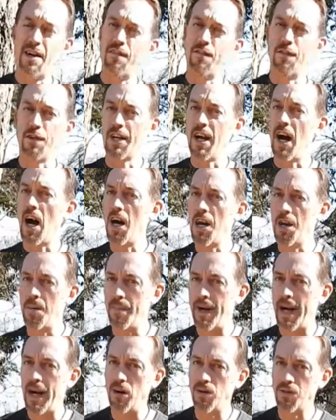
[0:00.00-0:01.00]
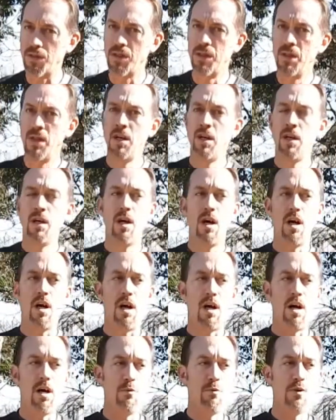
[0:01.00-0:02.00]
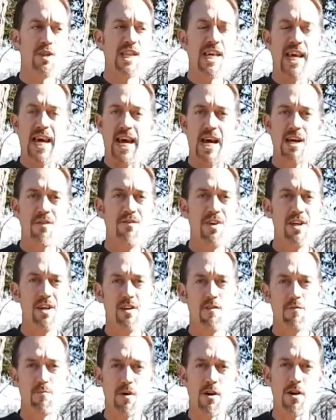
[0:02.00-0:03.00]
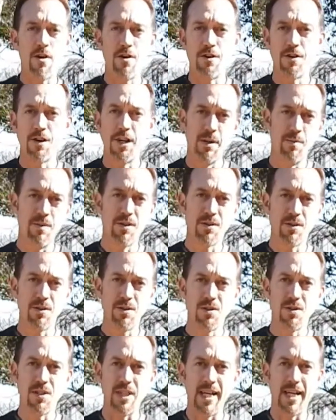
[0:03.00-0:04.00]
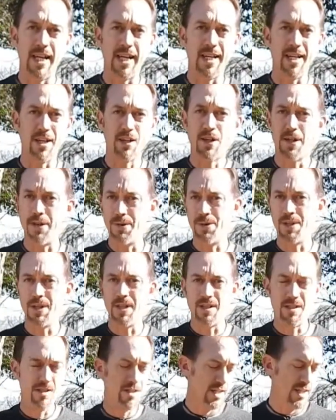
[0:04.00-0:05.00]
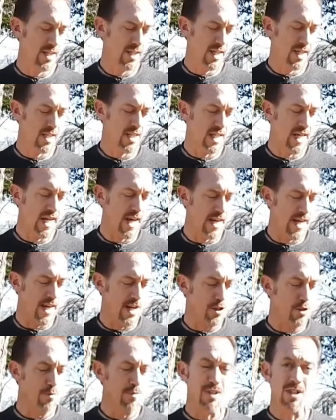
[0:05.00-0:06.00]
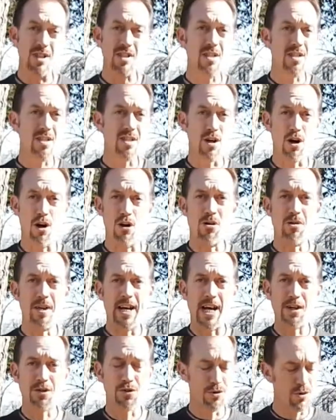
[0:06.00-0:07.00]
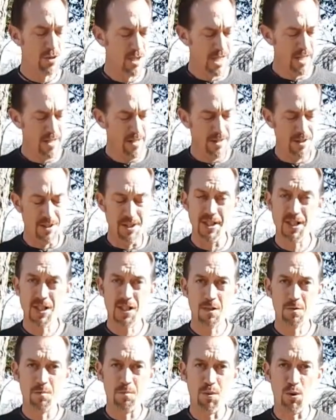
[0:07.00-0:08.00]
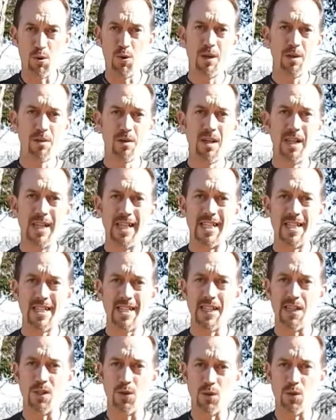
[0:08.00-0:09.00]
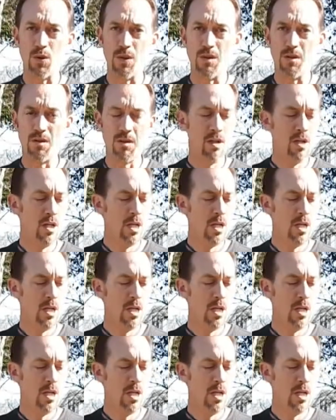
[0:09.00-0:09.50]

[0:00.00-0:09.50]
of forgotten about with the advent of modern chemicals and coatings and things of that nature. But this is all natural. This is boiled linseed oil.